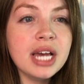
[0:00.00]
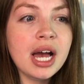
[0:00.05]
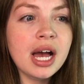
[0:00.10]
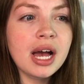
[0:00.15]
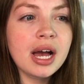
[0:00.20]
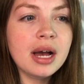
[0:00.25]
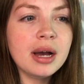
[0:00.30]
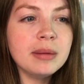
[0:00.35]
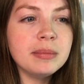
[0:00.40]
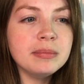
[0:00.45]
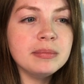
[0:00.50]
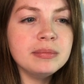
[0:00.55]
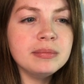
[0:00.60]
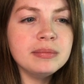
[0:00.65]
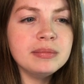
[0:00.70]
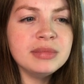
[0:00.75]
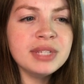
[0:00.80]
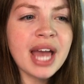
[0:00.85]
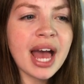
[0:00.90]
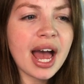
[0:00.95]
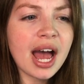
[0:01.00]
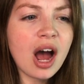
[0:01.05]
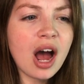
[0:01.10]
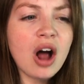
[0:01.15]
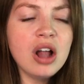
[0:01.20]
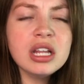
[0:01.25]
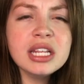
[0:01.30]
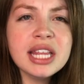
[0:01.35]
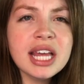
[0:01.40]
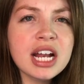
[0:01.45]
um, yeah,
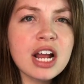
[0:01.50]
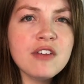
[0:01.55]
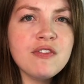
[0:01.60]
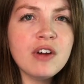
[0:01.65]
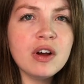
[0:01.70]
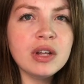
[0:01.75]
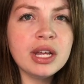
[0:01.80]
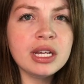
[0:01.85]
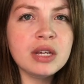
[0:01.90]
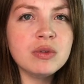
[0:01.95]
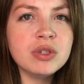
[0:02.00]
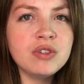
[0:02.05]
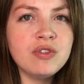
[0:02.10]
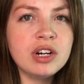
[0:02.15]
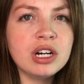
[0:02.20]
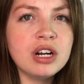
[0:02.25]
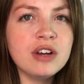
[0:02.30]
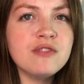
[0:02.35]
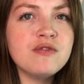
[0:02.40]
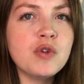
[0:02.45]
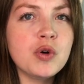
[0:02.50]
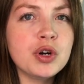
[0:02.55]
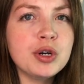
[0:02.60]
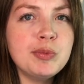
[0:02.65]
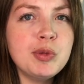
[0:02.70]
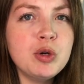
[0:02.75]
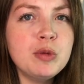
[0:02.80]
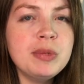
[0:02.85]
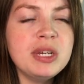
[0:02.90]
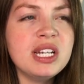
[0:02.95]
all of that I felt like it was very
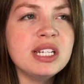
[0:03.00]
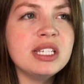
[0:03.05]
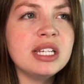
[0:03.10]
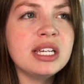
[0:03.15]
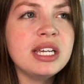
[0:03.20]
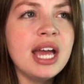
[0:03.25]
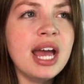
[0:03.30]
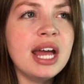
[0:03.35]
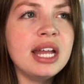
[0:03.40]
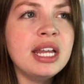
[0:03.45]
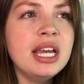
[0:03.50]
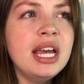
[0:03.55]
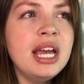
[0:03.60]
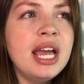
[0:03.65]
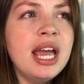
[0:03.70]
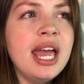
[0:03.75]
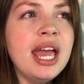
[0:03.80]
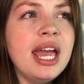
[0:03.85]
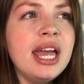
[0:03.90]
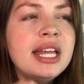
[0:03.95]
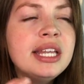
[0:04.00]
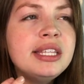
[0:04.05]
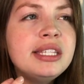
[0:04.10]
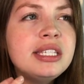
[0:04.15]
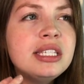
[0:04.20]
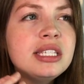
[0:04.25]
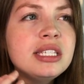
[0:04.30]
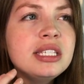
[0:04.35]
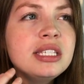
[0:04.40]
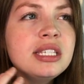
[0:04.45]
affordable because again, it's
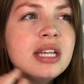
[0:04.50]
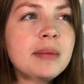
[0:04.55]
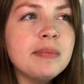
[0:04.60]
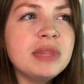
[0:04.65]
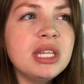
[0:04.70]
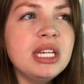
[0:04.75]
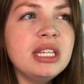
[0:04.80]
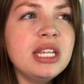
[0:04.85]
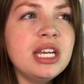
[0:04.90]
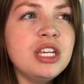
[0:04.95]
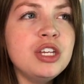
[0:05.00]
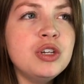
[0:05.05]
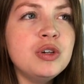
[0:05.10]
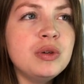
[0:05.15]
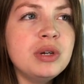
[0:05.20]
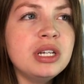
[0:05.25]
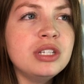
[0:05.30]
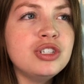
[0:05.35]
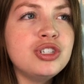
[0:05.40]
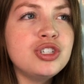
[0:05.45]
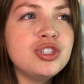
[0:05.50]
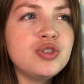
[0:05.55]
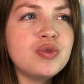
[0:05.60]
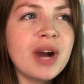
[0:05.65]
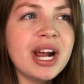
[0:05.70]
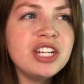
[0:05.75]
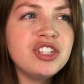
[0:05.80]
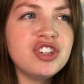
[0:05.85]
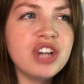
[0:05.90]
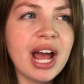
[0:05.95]
something that you can
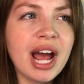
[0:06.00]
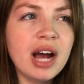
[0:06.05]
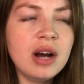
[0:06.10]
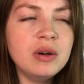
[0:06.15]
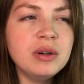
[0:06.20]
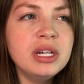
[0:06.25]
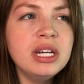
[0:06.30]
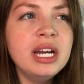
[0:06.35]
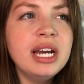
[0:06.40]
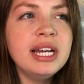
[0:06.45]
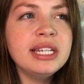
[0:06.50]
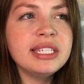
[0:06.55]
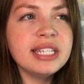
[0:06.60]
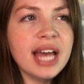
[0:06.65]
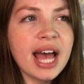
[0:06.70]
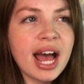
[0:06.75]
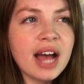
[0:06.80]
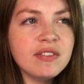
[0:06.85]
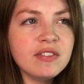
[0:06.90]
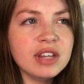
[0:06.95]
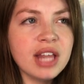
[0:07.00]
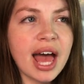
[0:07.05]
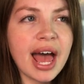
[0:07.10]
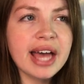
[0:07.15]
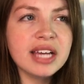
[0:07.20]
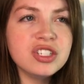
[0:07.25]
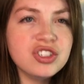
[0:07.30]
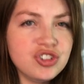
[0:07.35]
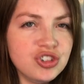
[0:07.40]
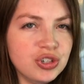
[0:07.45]
stretch out to have
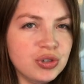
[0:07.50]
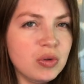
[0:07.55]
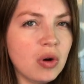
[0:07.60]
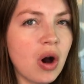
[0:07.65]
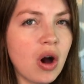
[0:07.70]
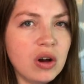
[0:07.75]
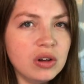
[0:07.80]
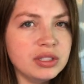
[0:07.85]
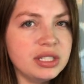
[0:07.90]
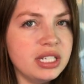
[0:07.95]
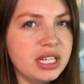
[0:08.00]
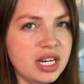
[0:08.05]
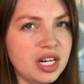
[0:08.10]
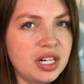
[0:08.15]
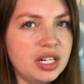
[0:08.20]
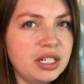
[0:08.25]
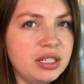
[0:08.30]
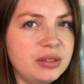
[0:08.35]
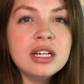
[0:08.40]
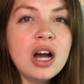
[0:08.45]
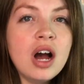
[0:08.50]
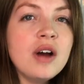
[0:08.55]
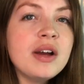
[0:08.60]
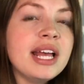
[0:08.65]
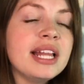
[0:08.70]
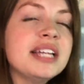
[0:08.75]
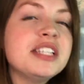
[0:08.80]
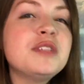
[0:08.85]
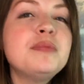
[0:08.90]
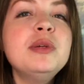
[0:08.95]
last you all year.
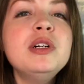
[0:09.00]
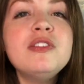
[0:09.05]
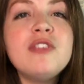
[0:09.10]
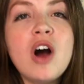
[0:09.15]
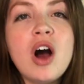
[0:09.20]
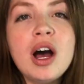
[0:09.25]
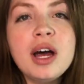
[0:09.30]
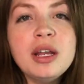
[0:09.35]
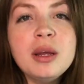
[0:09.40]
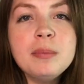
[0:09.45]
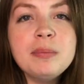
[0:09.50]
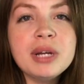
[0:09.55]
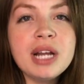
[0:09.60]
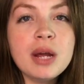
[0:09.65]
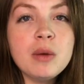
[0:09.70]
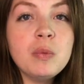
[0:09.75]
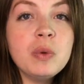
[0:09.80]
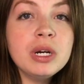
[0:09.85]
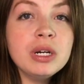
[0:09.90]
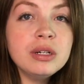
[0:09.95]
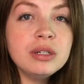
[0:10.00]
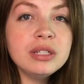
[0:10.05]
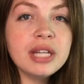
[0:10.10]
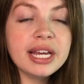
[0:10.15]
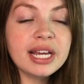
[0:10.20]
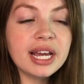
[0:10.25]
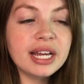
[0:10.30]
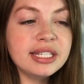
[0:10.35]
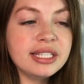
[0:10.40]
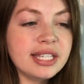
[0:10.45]
Okay, let's move on, but I will,
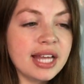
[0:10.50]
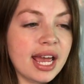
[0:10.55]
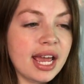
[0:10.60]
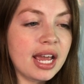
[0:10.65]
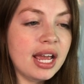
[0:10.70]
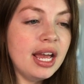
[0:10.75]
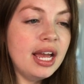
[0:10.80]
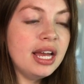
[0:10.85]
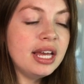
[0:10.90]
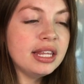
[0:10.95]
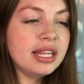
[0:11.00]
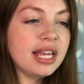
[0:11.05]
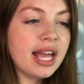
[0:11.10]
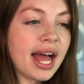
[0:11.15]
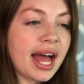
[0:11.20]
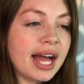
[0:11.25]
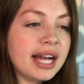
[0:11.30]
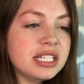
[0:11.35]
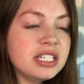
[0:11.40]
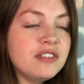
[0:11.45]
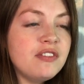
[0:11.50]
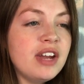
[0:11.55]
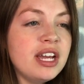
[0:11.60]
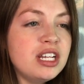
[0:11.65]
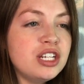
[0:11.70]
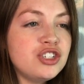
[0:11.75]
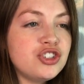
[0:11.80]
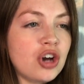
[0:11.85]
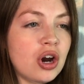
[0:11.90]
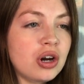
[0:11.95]
like I say, the
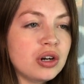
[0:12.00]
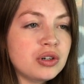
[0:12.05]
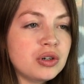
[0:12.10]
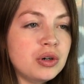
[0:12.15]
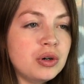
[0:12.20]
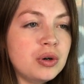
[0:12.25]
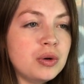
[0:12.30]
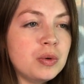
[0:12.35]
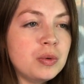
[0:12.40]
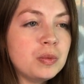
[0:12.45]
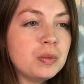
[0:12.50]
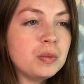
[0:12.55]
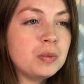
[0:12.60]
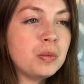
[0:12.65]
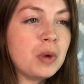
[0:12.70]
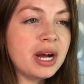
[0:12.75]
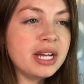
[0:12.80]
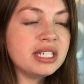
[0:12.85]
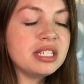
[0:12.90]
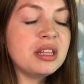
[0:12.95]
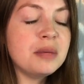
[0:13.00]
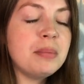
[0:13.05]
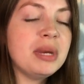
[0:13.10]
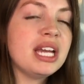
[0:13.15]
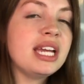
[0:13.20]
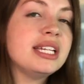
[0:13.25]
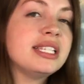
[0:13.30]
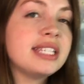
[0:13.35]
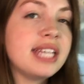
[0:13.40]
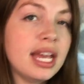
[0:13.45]
activated charcoal was the
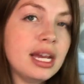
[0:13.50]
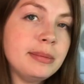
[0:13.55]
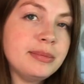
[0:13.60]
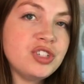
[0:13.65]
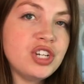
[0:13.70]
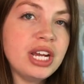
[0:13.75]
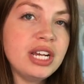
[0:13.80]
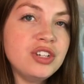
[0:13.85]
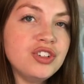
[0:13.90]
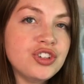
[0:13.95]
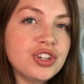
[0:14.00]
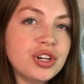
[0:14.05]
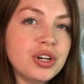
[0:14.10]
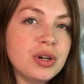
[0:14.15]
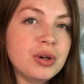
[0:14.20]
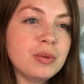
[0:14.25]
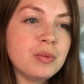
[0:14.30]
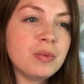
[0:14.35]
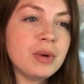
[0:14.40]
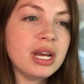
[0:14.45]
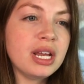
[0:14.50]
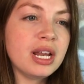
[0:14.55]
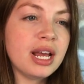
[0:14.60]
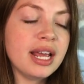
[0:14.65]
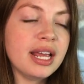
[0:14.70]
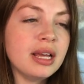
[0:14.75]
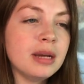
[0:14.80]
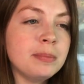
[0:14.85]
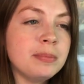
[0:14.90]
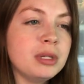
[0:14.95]
biggest game changer when I
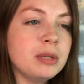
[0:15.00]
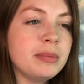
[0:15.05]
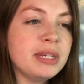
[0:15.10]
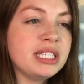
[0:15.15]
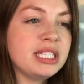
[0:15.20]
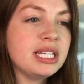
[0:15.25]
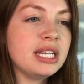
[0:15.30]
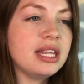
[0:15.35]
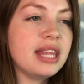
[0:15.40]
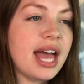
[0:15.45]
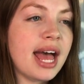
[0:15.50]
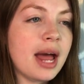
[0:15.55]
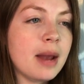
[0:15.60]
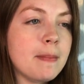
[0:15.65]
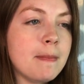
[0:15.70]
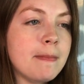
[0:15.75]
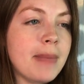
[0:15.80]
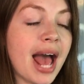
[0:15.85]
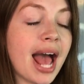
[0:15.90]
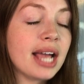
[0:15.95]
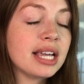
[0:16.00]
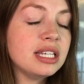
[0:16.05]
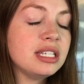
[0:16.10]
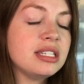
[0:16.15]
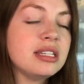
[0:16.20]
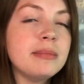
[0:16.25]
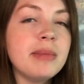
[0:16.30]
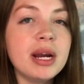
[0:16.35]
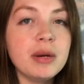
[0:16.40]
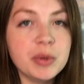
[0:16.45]
implemented that back
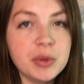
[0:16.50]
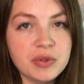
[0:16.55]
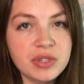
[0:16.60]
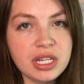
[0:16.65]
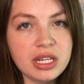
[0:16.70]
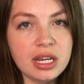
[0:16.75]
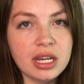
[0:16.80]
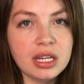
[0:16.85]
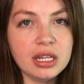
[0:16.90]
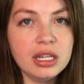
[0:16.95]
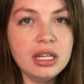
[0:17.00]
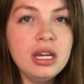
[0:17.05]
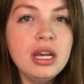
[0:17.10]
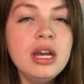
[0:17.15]
into my routine.